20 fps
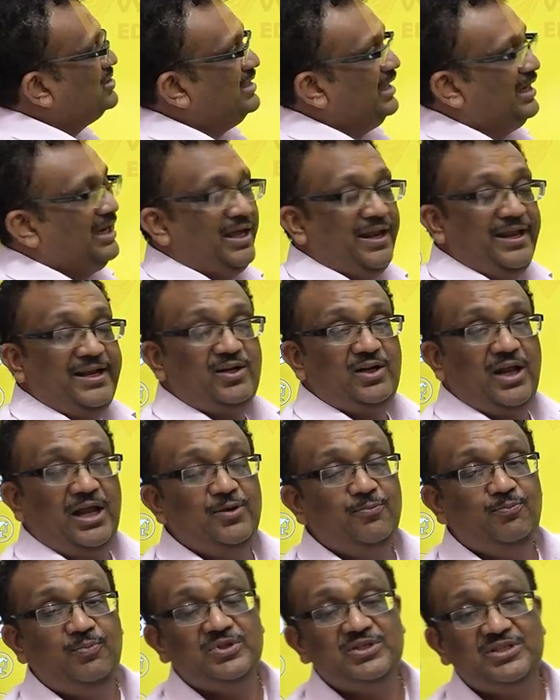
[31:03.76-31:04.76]
the correct
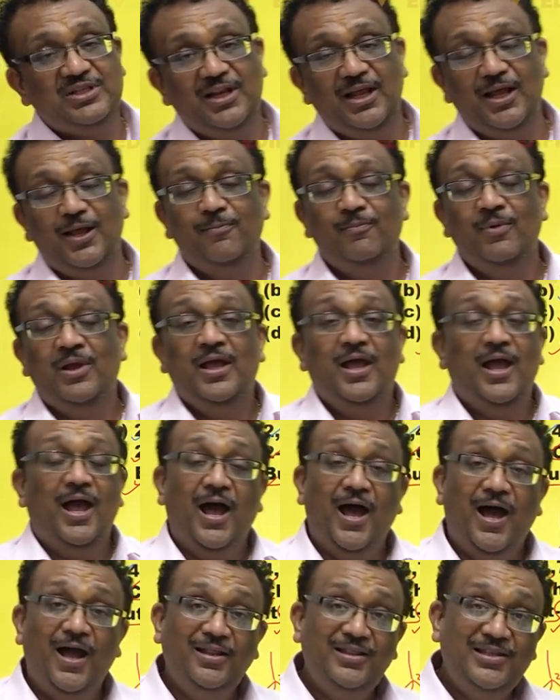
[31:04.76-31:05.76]
IUPC name
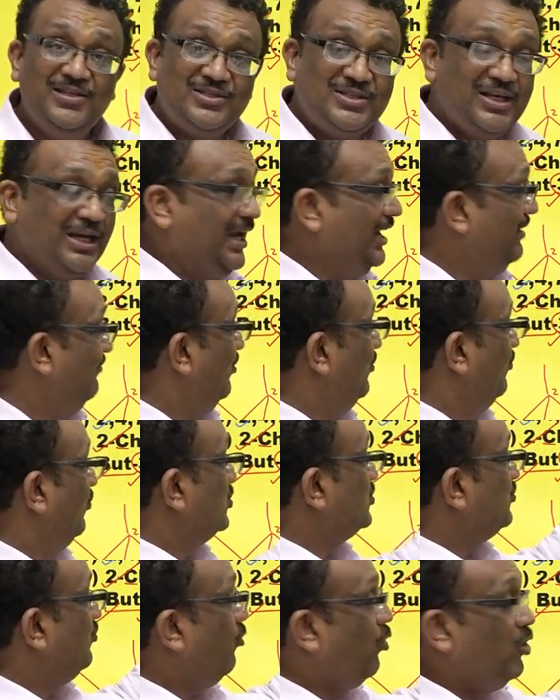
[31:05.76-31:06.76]
and the second one
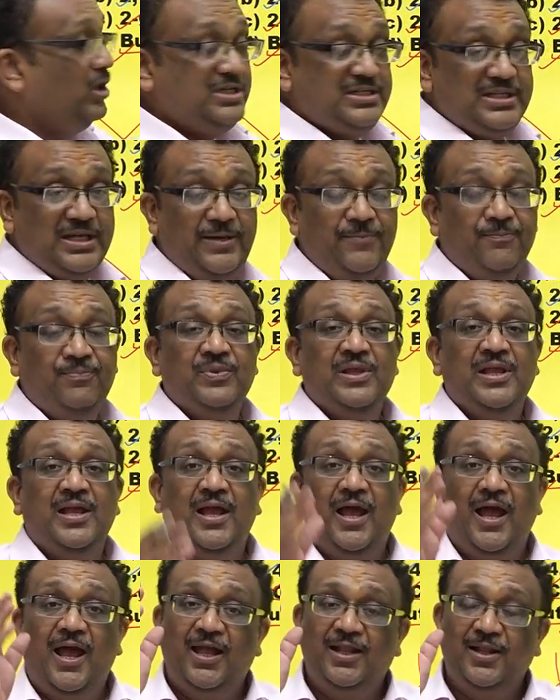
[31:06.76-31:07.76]
was faulty.
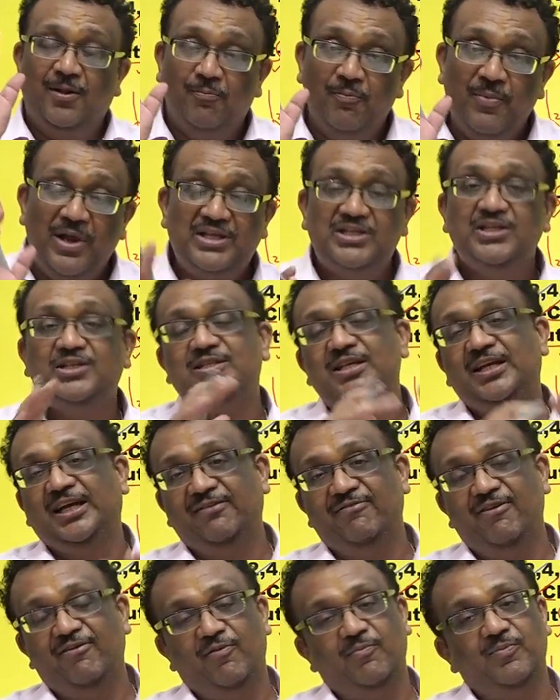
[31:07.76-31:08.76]
And the major
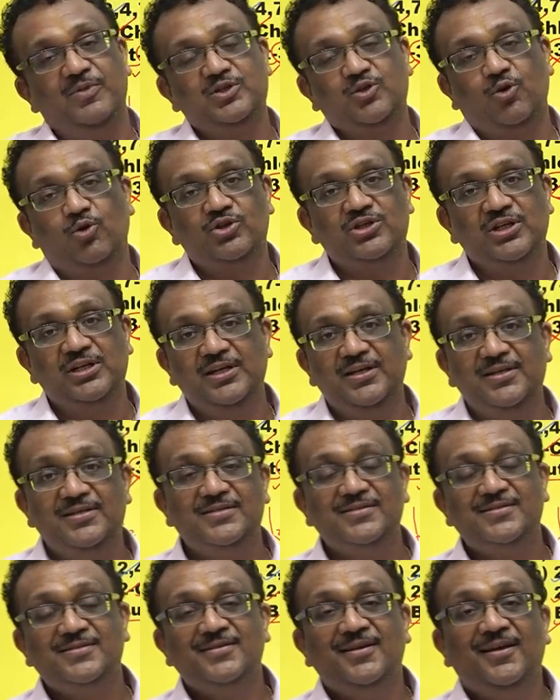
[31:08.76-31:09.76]
takeaway from this question
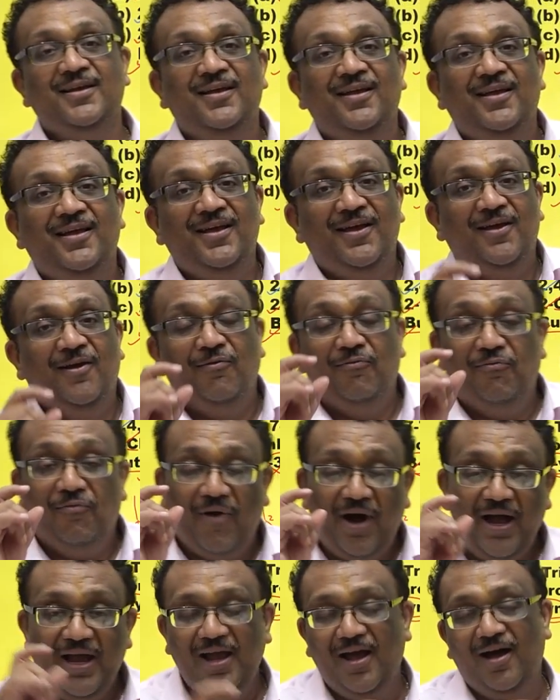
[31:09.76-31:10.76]
is,
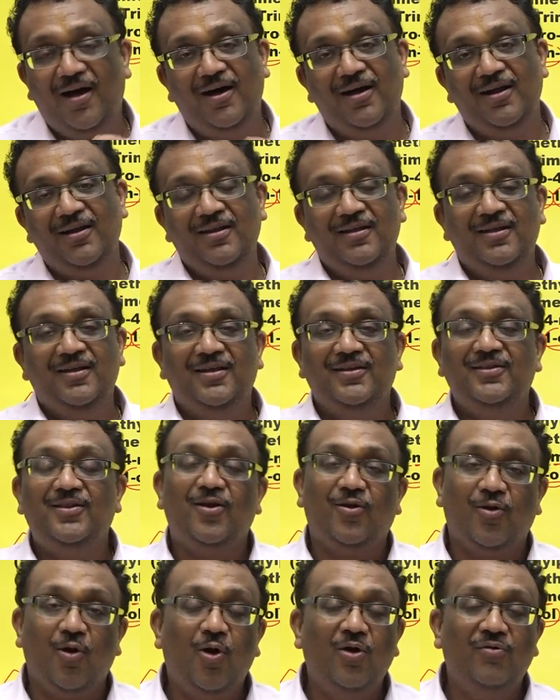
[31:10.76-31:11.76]
why are the
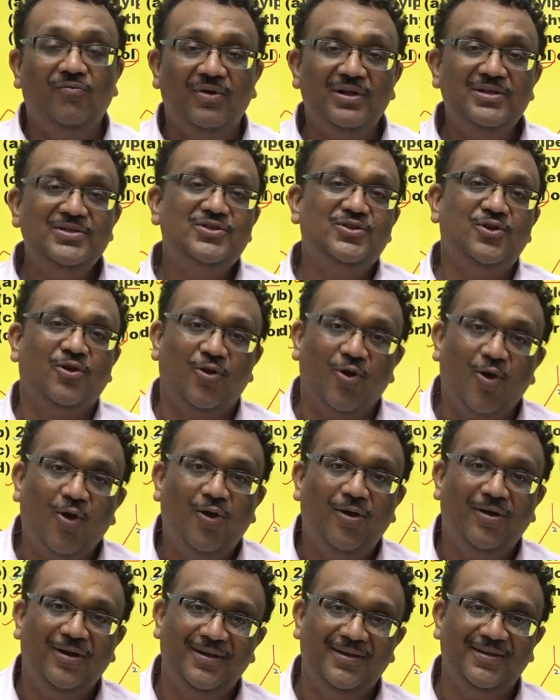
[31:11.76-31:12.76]
wrong ones
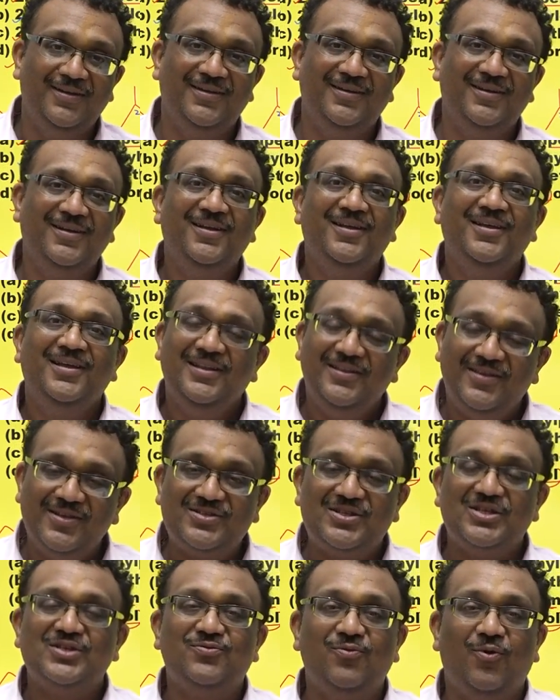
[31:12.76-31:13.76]
wrong?
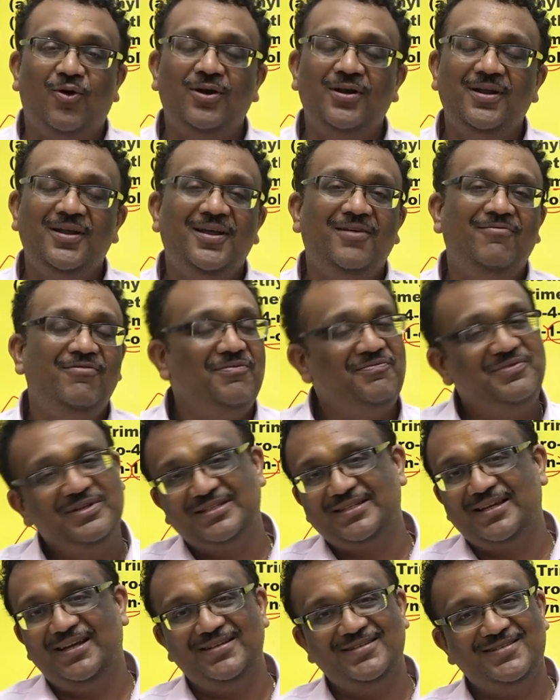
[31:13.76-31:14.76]
This is what we have
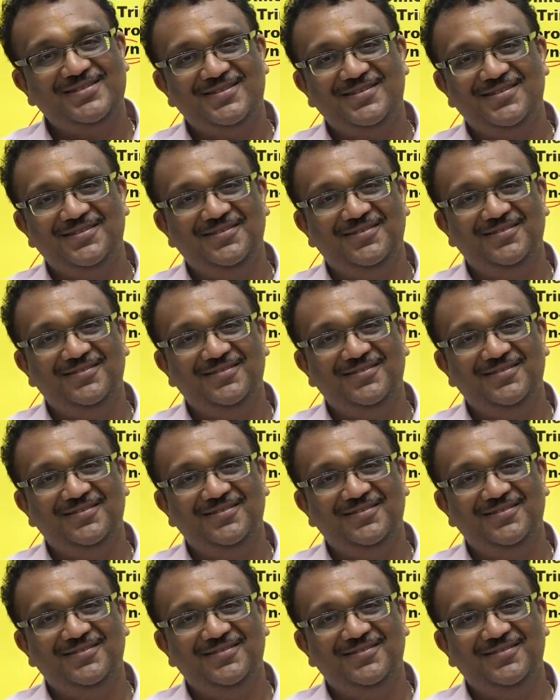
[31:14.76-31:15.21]
discussed.